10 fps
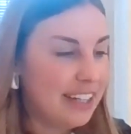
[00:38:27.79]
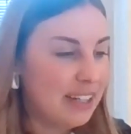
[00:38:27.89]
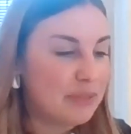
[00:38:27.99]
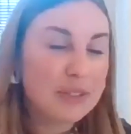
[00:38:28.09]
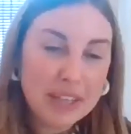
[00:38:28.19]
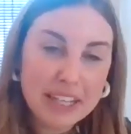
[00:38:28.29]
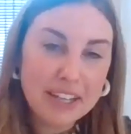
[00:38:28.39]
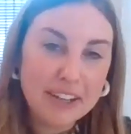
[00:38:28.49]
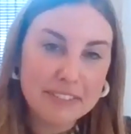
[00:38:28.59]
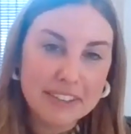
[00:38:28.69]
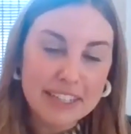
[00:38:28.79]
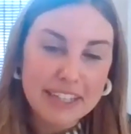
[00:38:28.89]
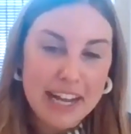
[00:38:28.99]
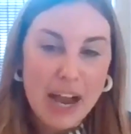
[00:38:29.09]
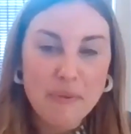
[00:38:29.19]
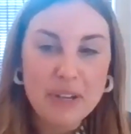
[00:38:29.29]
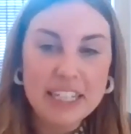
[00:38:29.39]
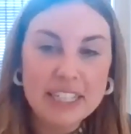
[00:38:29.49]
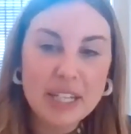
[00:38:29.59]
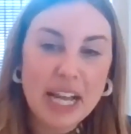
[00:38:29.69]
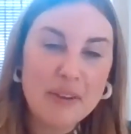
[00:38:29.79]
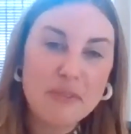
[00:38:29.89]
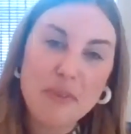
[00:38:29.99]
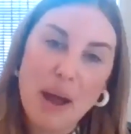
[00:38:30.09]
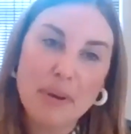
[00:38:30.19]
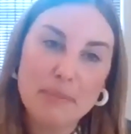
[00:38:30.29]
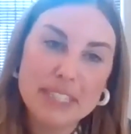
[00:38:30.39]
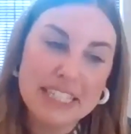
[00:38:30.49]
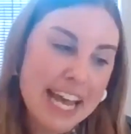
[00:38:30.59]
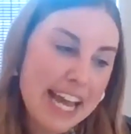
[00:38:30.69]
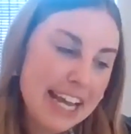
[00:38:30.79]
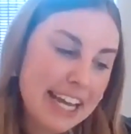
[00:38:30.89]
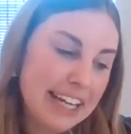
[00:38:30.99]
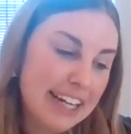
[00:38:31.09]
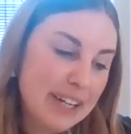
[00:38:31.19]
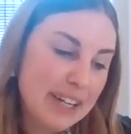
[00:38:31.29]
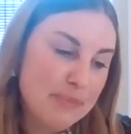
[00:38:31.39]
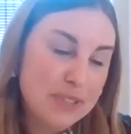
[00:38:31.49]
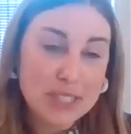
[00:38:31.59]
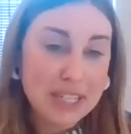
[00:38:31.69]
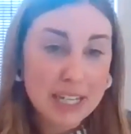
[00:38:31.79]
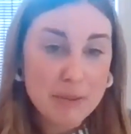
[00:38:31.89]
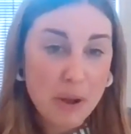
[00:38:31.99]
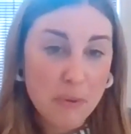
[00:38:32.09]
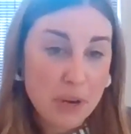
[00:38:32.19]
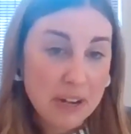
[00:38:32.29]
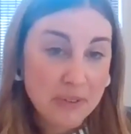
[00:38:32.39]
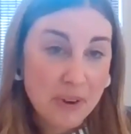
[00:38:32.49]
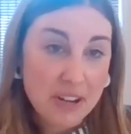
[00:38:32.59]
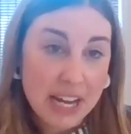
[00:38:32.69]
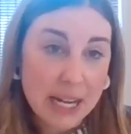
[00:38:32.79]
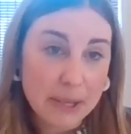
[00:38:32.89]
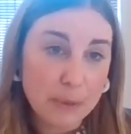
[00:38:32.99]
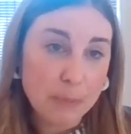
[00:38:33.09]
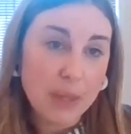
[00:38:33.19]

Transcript: Uh, so thank you. I want to kind of wrap up today um, just talking about where you are now.